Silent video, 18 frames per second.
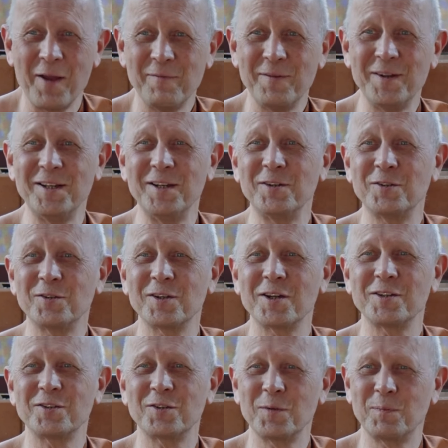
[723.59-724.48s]
We need
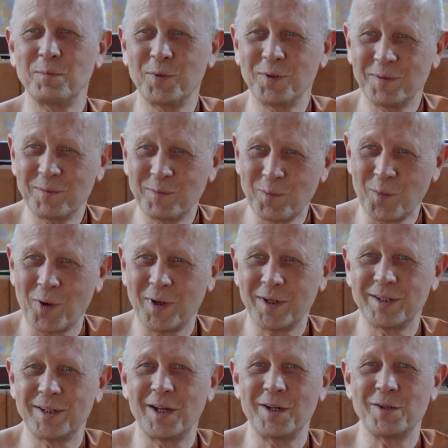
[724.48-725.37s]
to just to put more
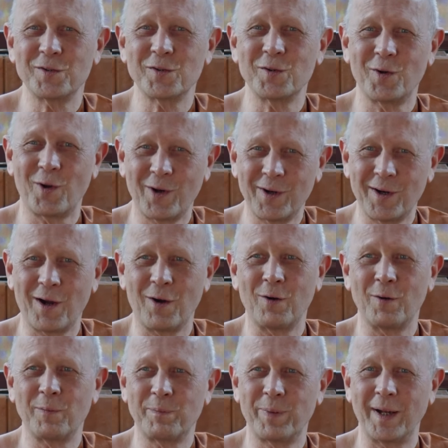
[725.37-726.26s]
attention on
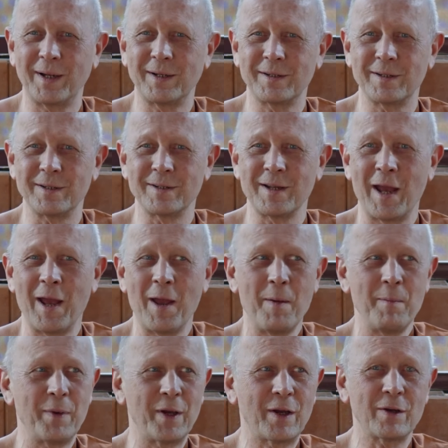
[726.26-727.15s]
our practice,
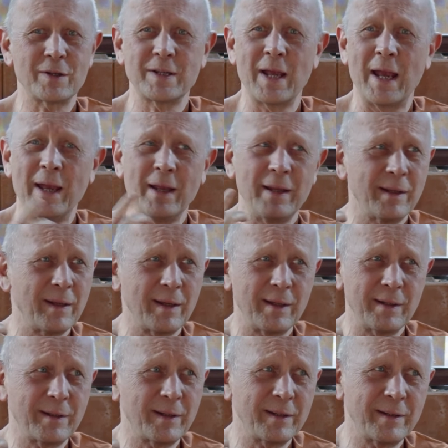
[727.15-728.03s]
because
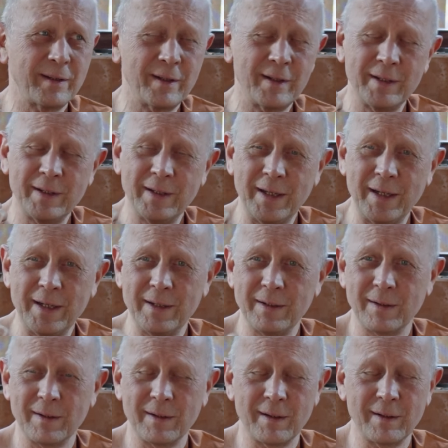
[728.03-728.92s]
the the
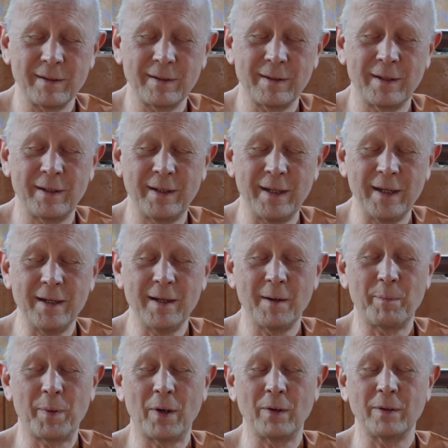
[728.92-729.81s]
the, the thing
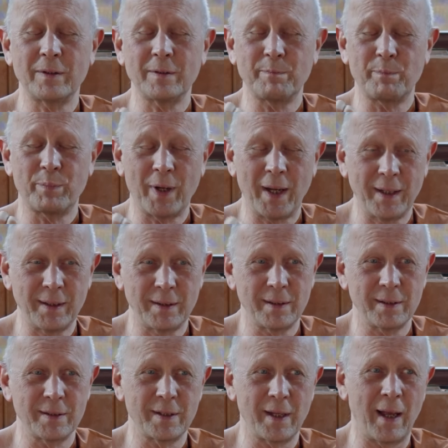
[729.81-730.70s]
about the
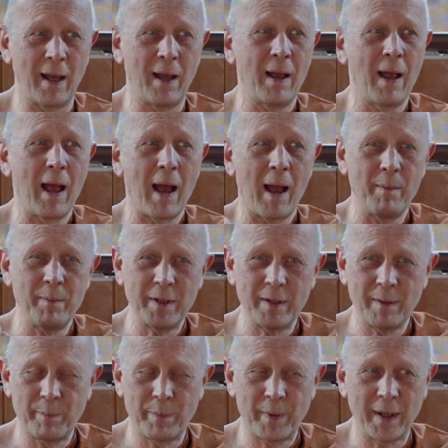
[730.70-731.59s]
practice, yeah, I
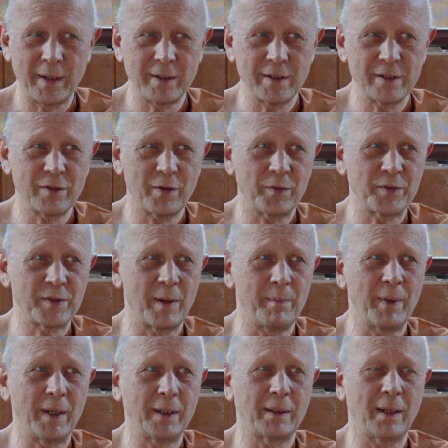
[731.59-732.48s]
mean, the practice of
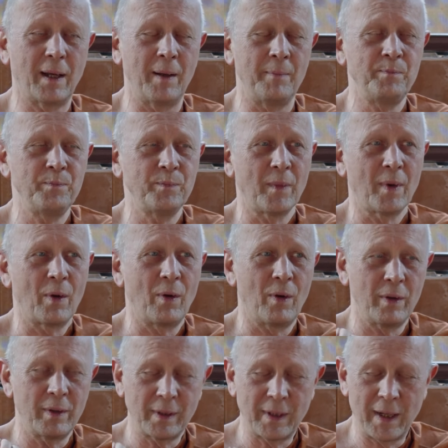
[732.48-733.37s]
samatha
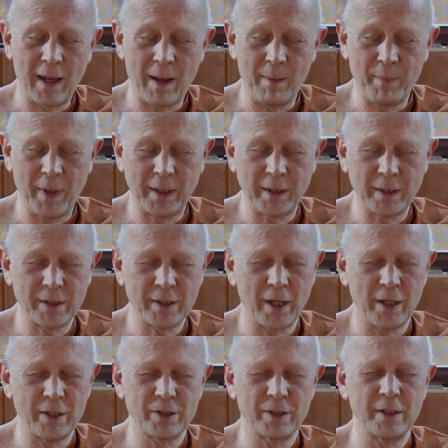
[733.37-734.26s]
or the calm
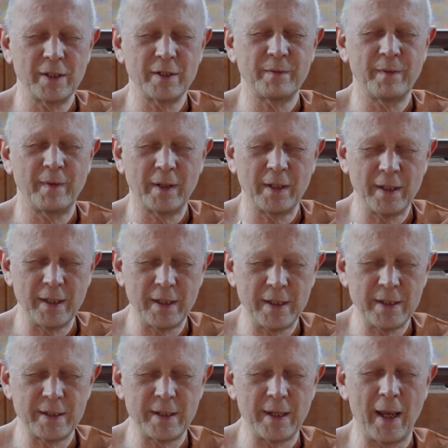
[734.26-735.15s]
meditation is very
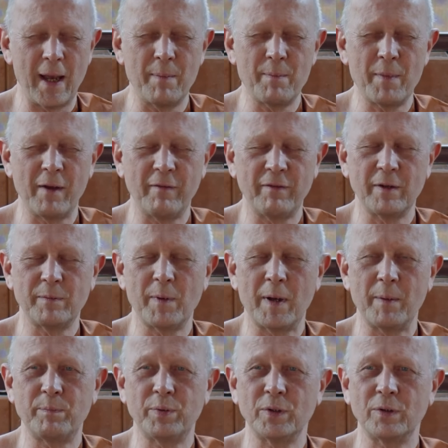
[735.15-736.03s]
easy. Am I with
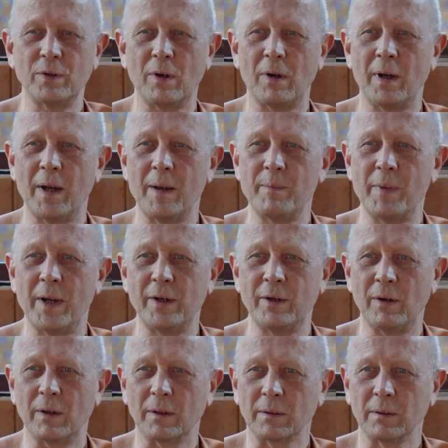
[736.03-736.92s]
my Buddha or am I
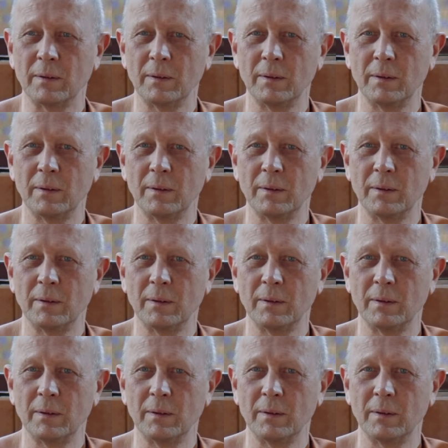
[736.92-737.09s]
not?